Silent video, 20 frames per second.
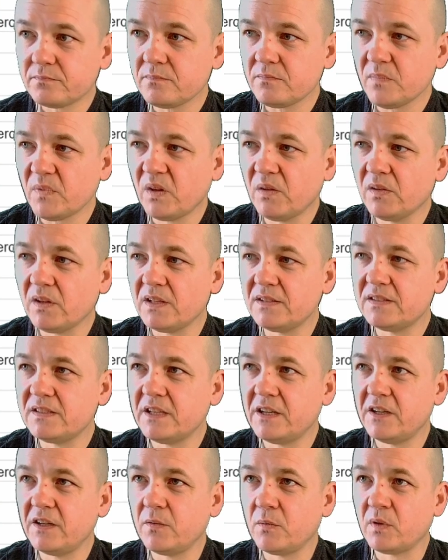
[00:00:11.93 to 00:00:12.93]
let's say
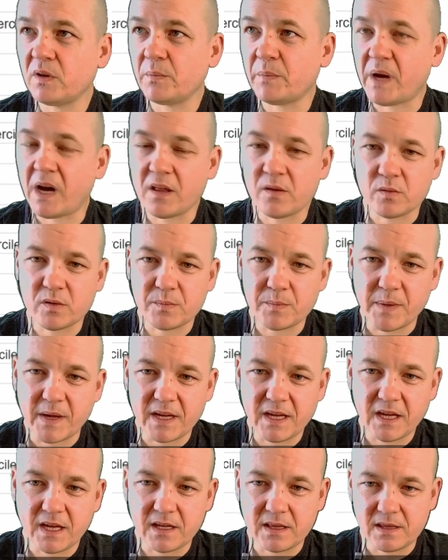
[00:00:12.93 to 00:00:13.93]
you didn't want to bother with
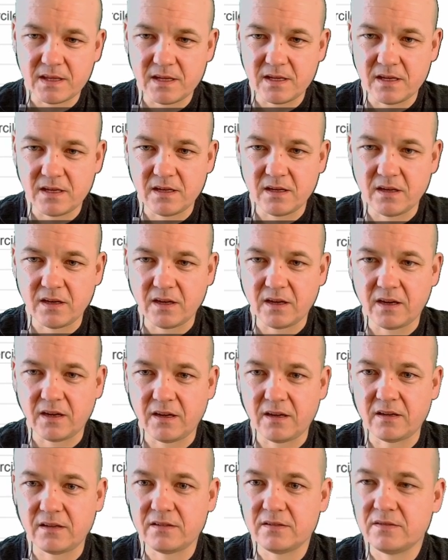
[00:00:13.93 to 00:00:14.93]
making the
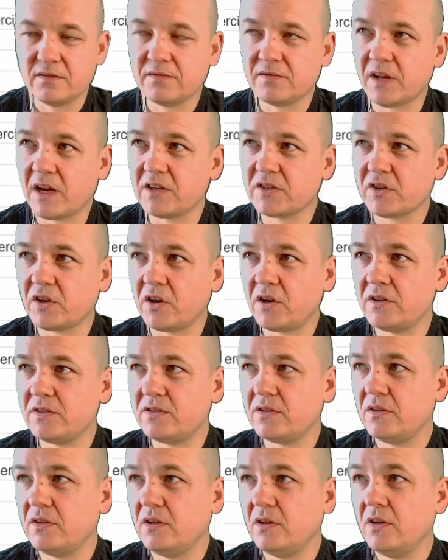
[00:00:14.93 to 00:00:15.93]
flashcards.
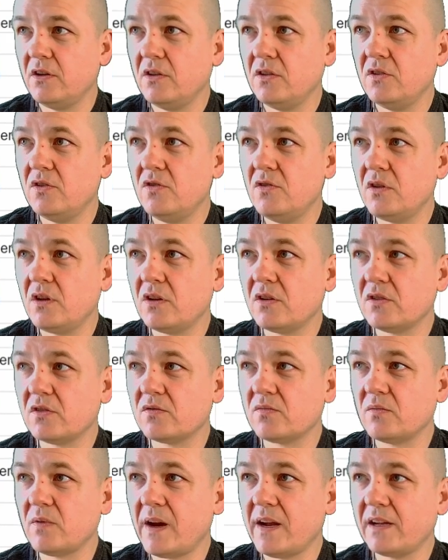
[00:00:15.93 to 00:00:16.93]
You can just
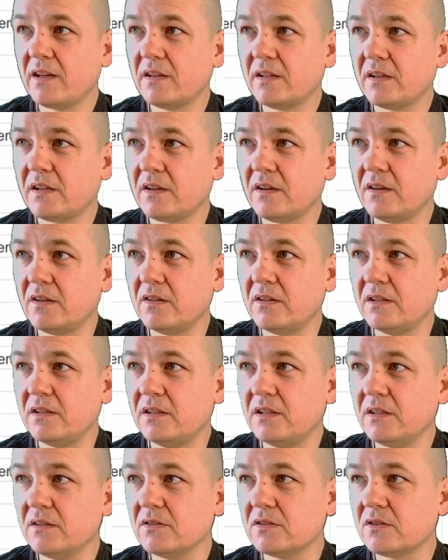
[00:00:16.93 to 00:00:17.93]
right-click on the
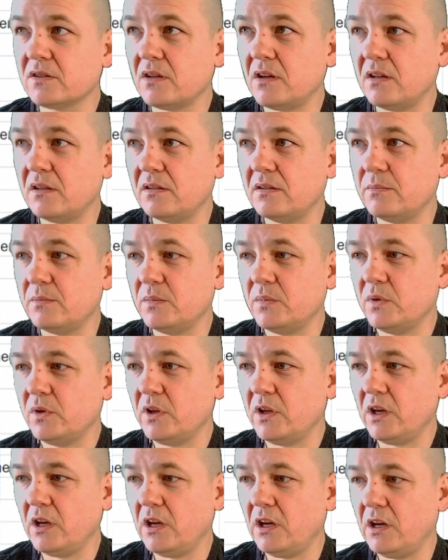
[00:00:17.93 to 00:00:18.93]
English column
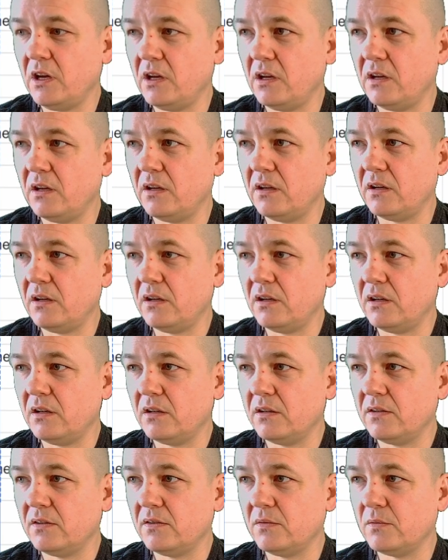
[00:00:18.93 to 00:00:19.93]
and,
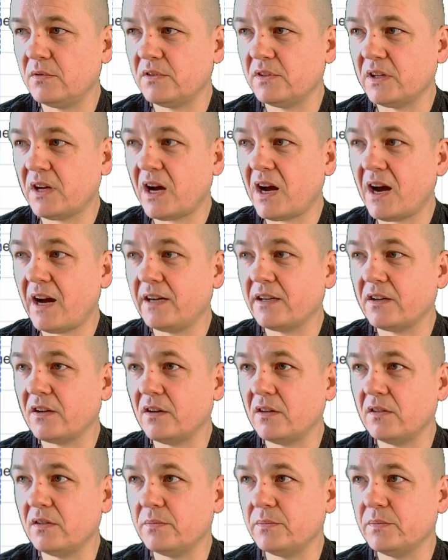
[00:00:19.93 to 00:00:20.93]
let's see, where's it? Hide column.